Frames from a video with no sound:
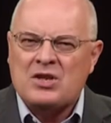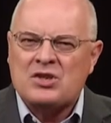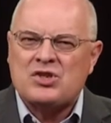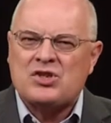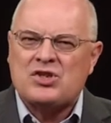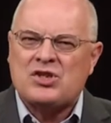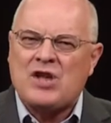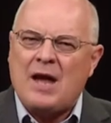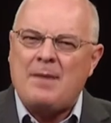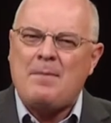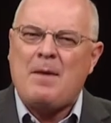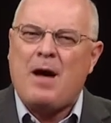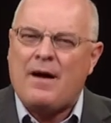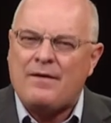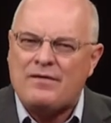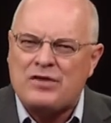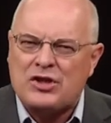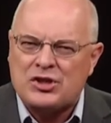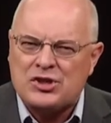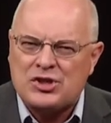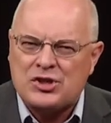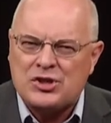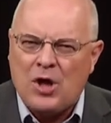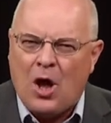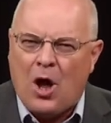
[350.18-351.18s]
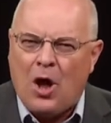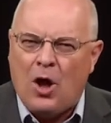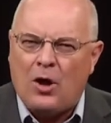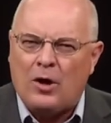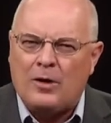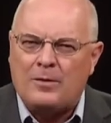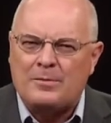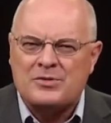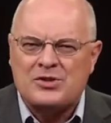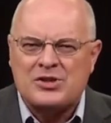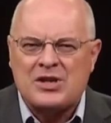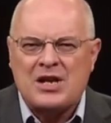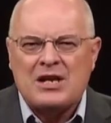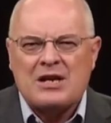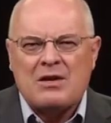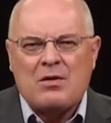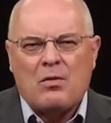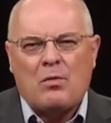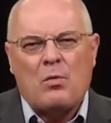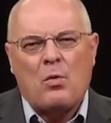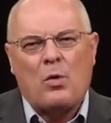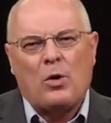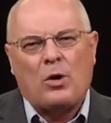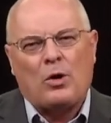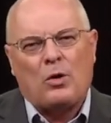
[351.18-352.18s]
Some of the Psalms
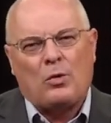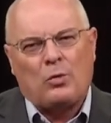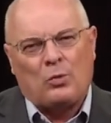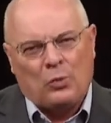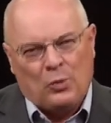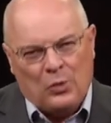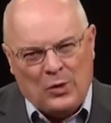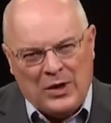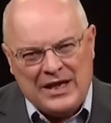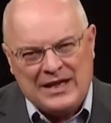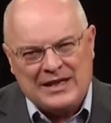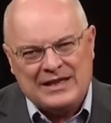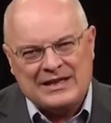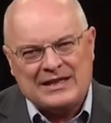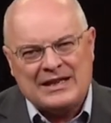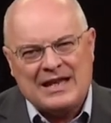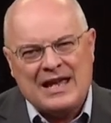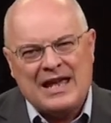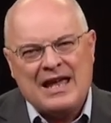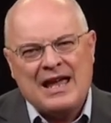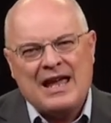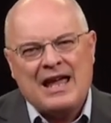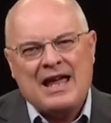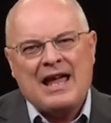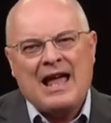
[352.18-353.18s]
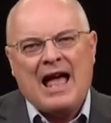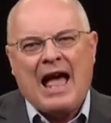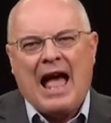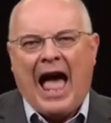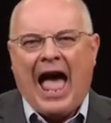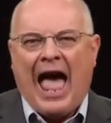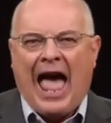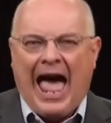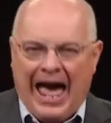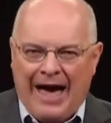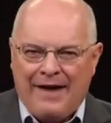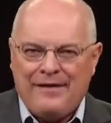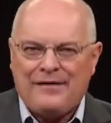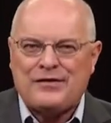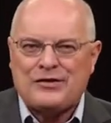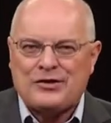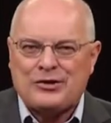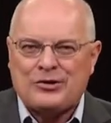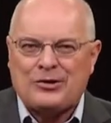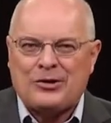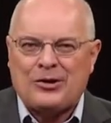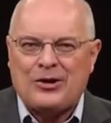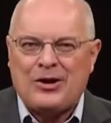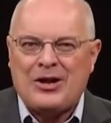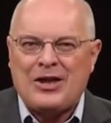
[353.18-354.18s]
were written
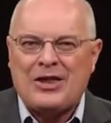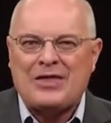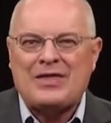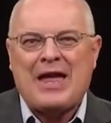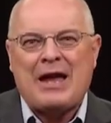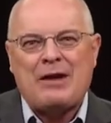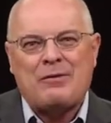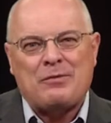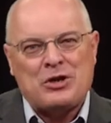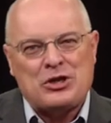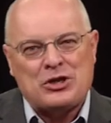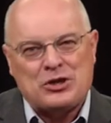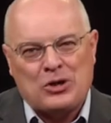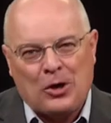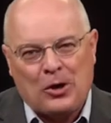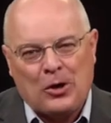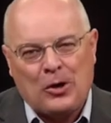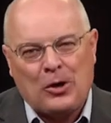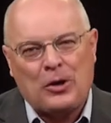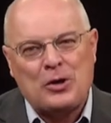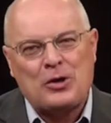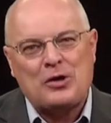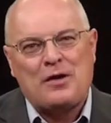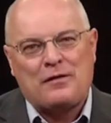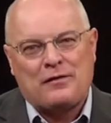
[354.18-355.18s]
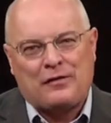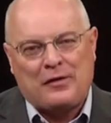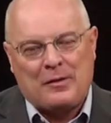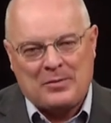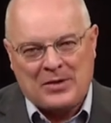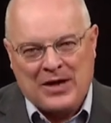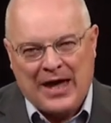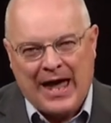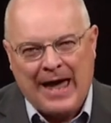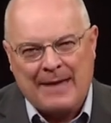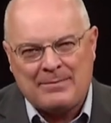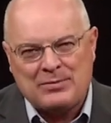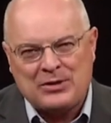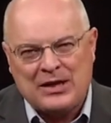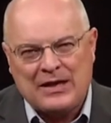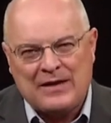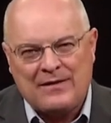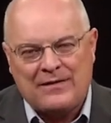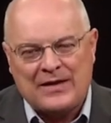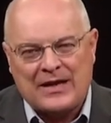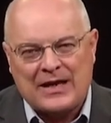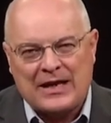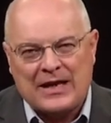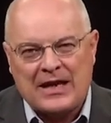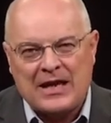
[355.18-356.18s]
after they returned from
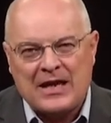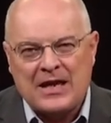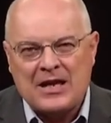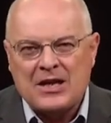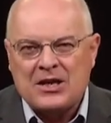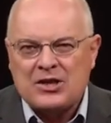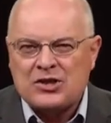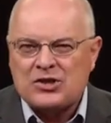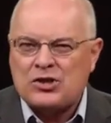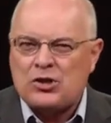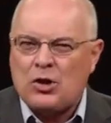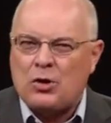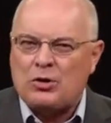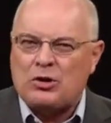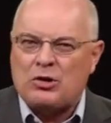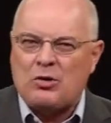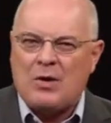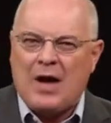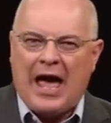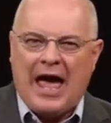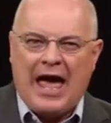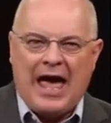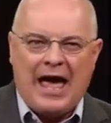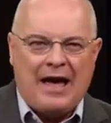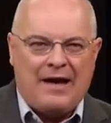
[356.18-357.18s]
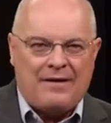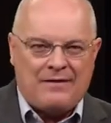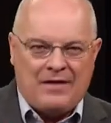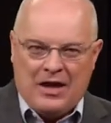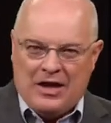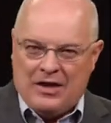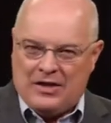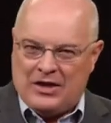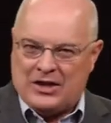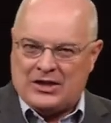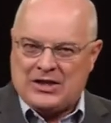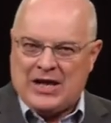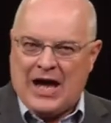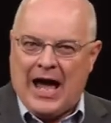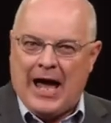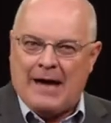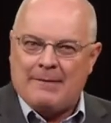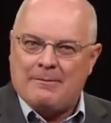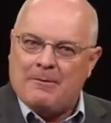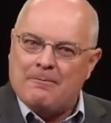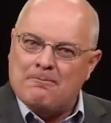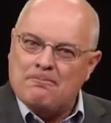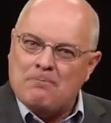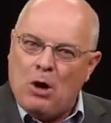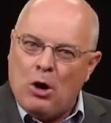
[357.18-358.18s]
captivity. So you have the
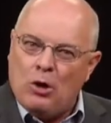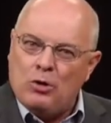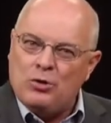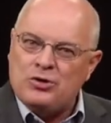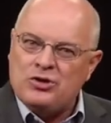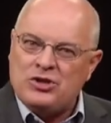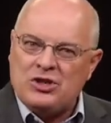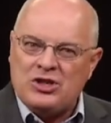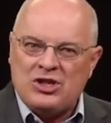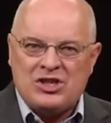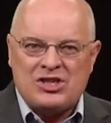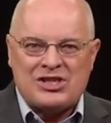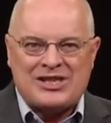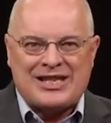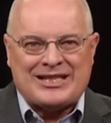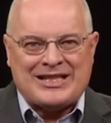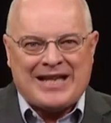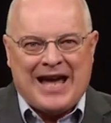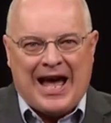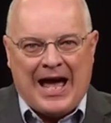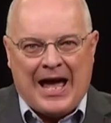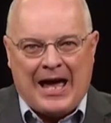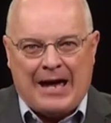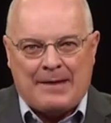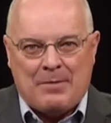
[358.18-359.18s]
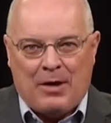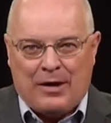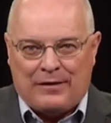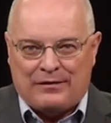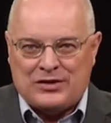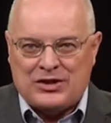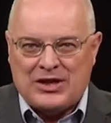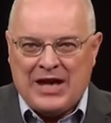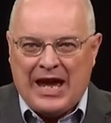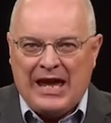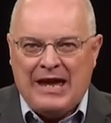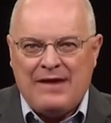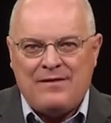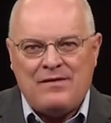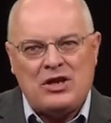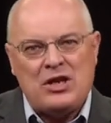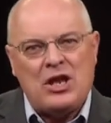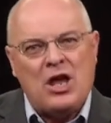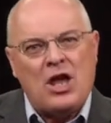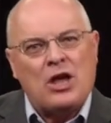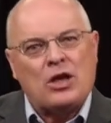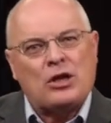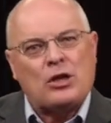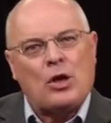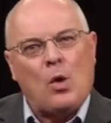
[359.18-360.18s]
time of Moses, the time of David,
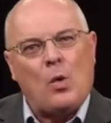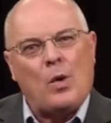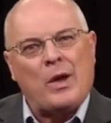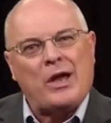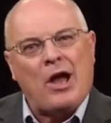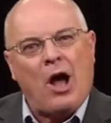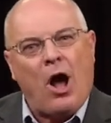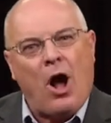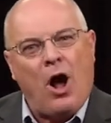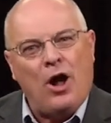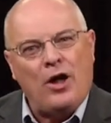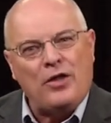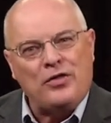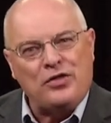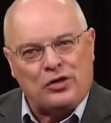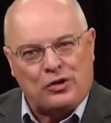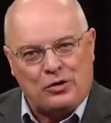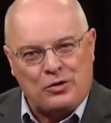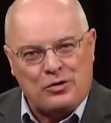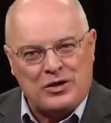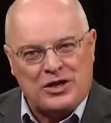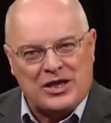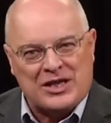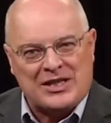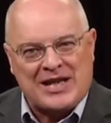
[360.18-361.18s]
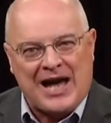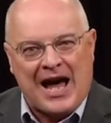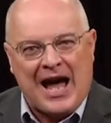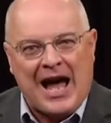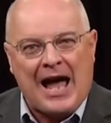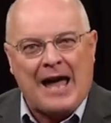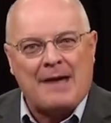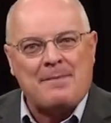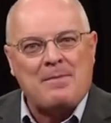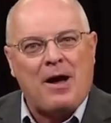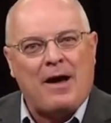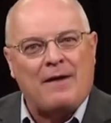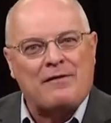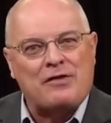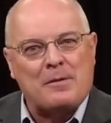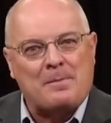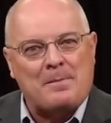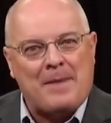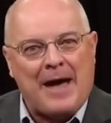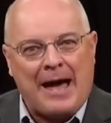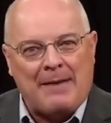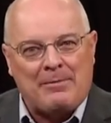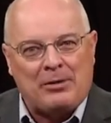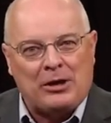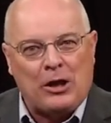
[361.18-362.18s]
going on through the time of the
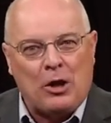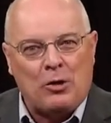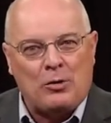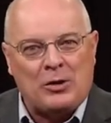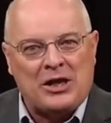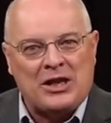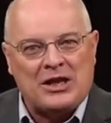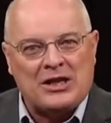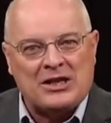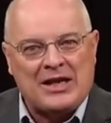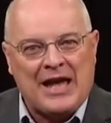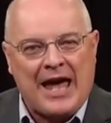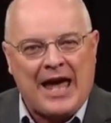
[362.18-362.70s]
Babylonian